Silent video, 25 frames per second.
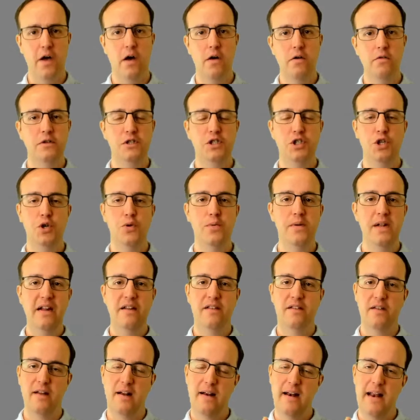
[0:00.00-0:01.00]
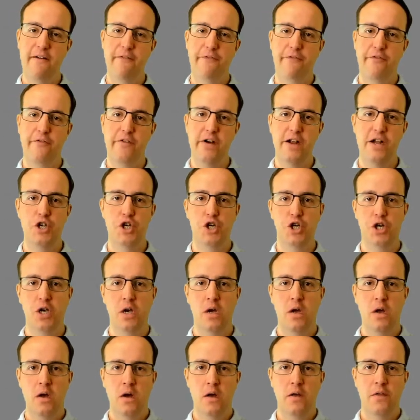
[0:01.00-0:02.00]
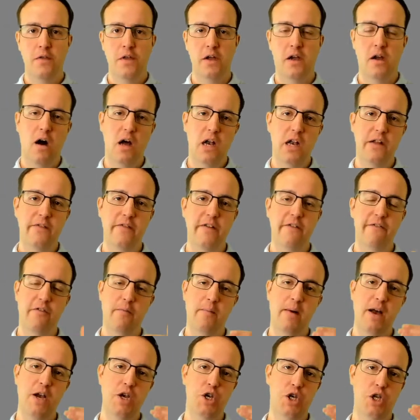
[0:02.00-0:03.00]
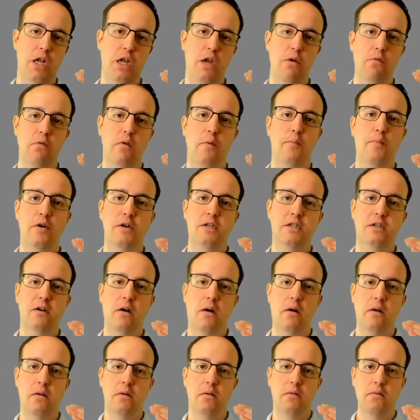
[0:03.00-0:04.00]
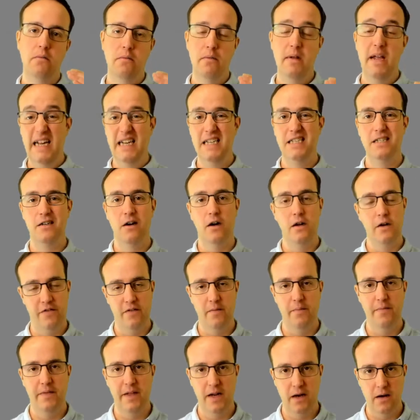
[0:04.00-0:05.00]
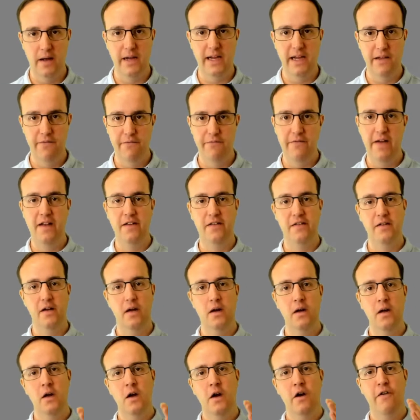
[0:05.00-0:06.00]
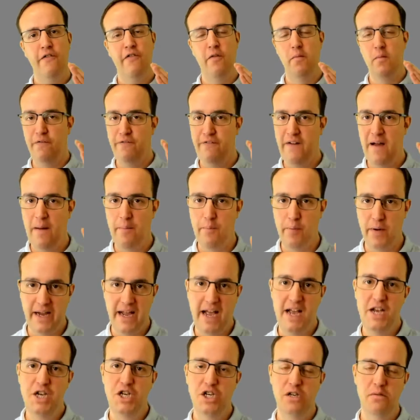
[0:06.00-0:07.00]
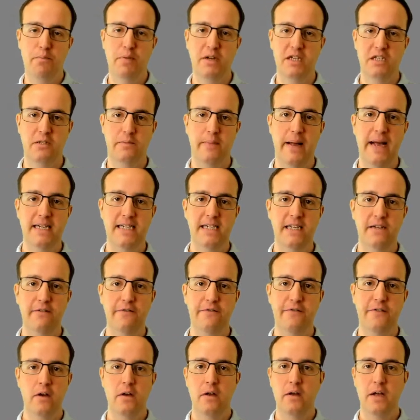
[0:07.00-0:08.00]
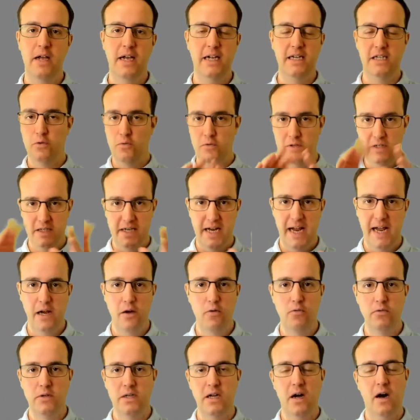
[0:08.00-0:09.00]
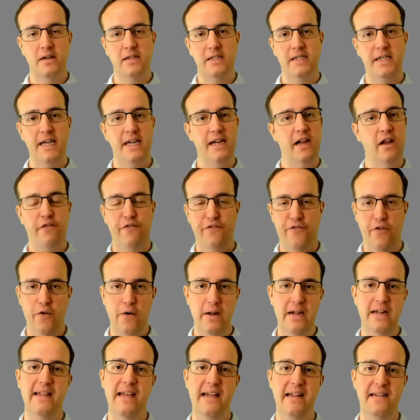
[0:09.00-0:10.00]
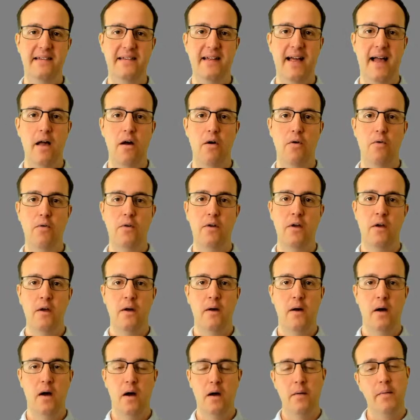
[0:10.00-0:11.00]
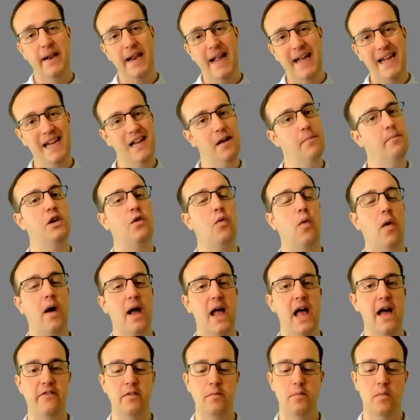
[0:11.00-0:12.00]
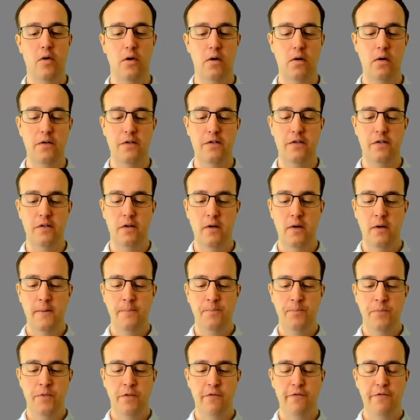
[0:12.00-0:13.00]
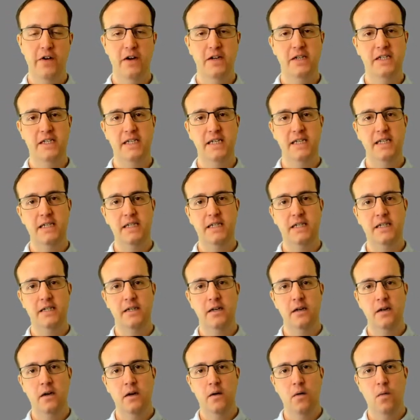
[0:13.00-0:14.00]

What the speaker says: those, you need to leverage the kind of information that you would put on inside of something like Inventor. From a fabrication perspective, it's all singing, all dancing, it's fully detailed, and they can be quite heavy models. Versus